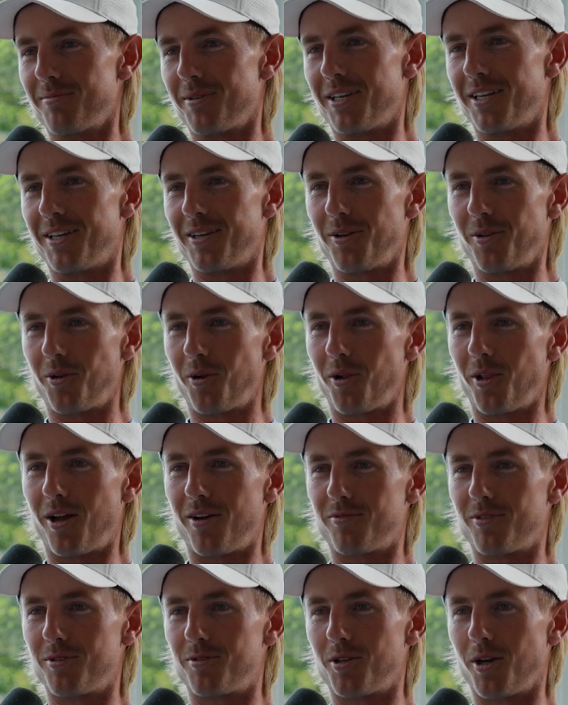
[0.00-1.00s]
but hit it a little
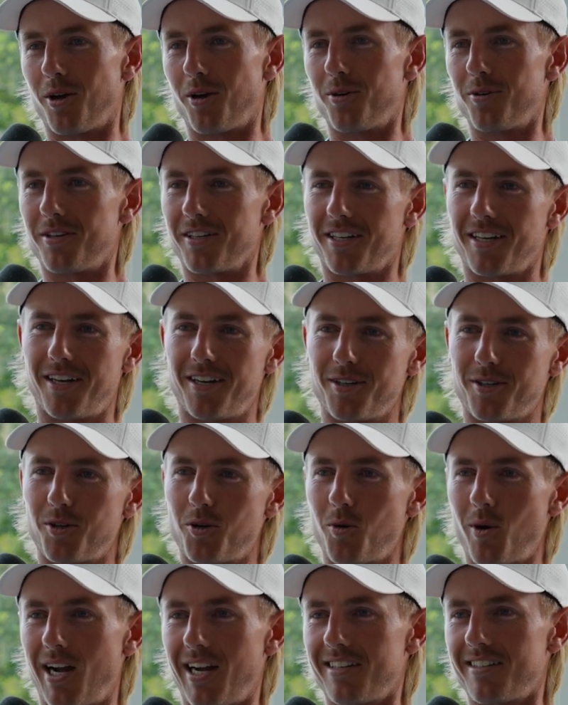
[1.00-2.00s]
off the toe and it kind of
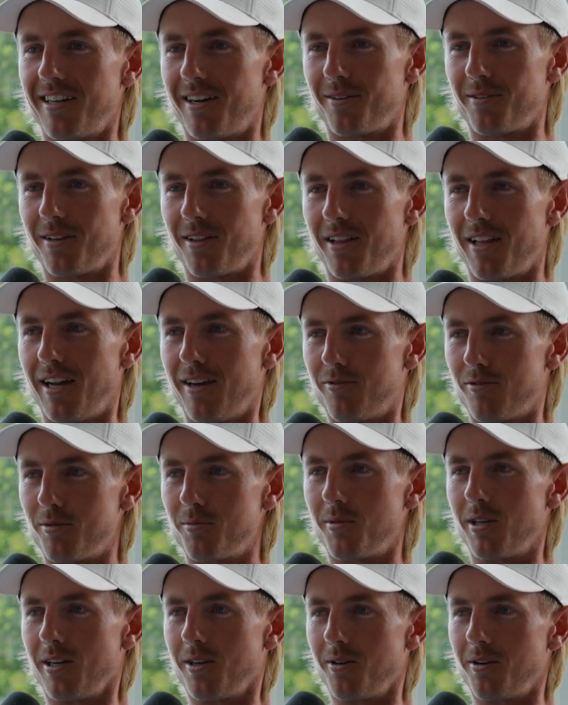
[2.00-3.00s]
quacked down to the left.
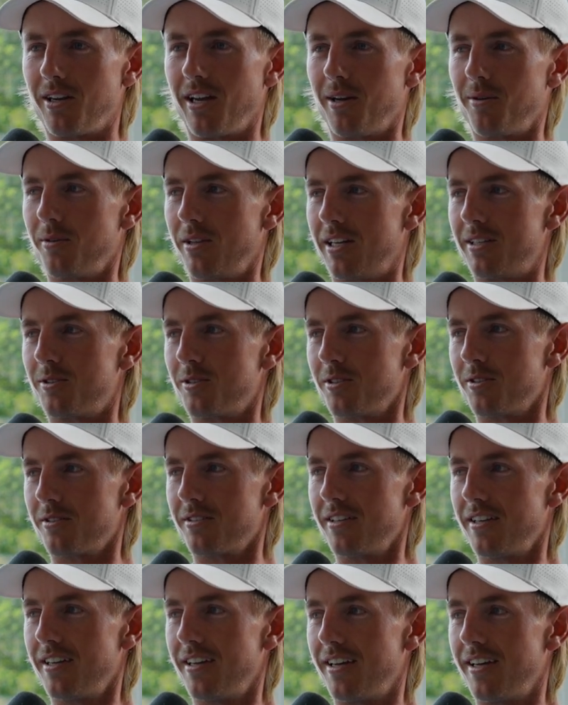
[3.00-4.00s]
I'm like, okay, well, that's just